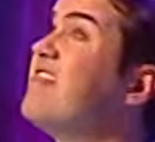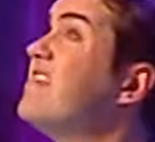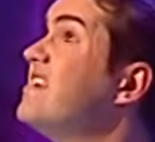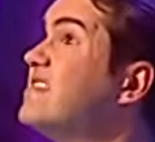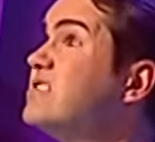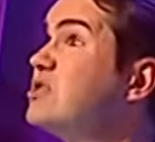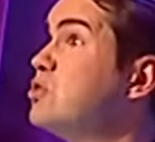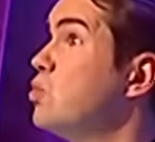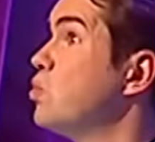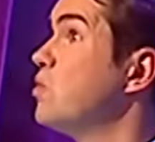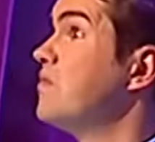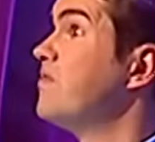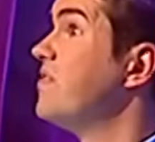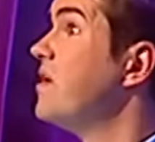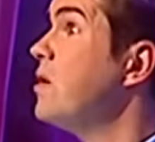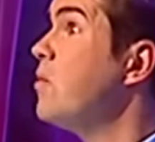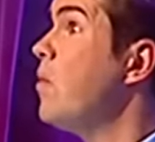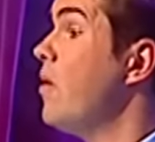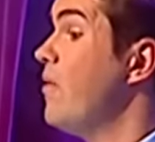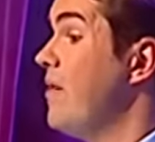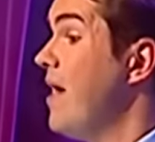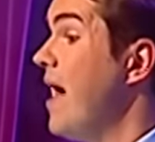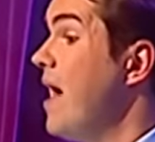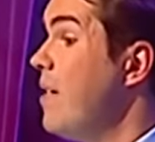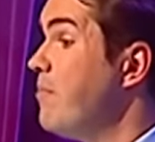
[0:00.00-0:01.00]
this sort of thing
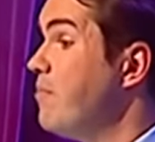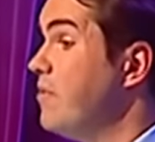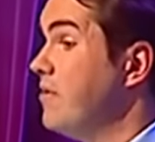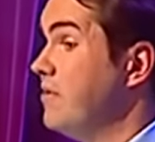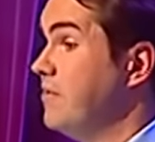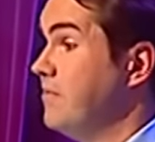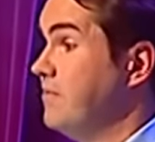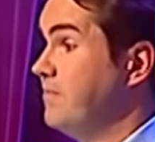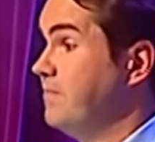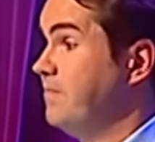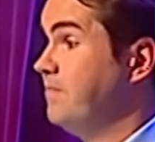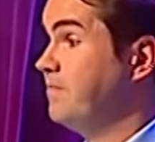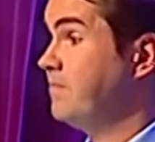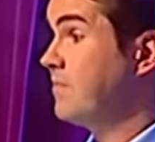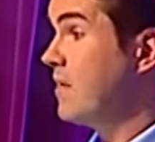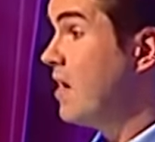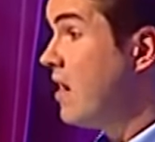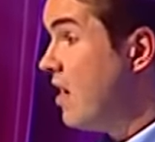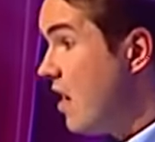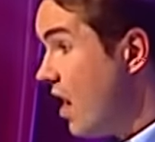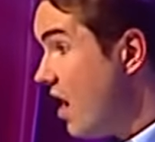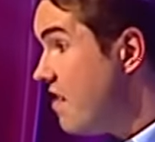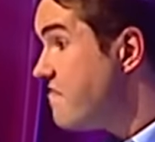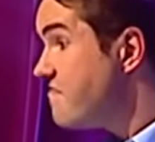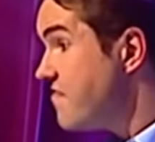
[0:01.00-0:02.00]
won't happen.
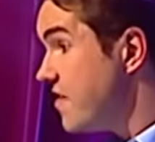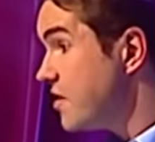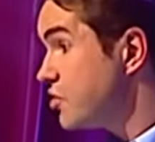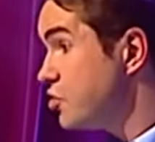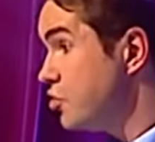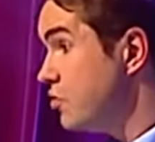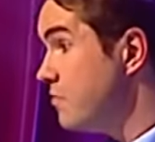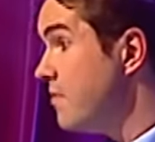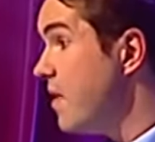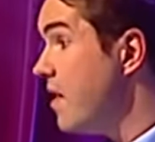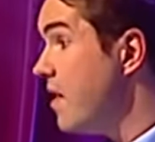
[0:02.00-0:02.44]
I fucked your